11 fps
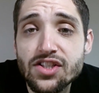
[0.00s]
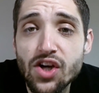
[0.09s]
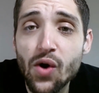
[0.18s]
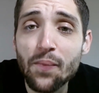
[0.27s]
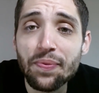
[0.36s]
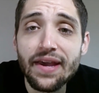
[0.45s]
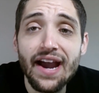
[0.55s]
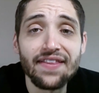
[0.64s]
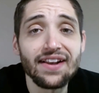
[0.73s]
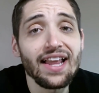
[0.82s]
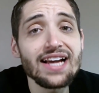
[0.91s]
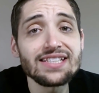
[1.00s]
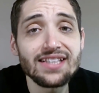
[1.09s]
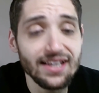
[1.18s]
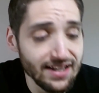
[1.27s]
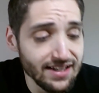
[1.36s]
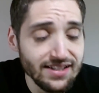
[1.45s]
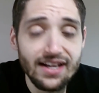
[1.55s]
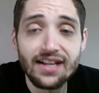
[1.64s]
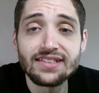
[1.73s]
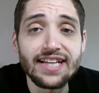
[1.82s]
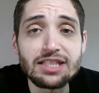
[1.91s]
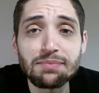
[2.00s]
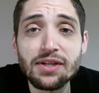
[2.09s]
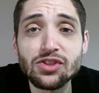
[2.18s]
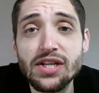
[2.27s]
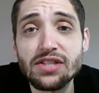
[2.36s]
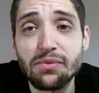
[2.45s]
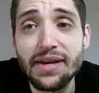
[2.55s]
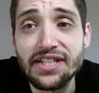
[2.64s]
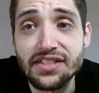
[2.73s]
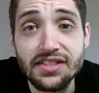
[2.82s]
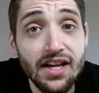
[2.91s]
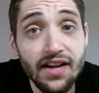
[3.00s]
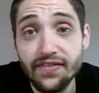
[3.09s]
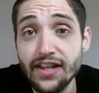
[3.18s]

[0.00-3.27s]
So, and then the last thing is taste bud transformations.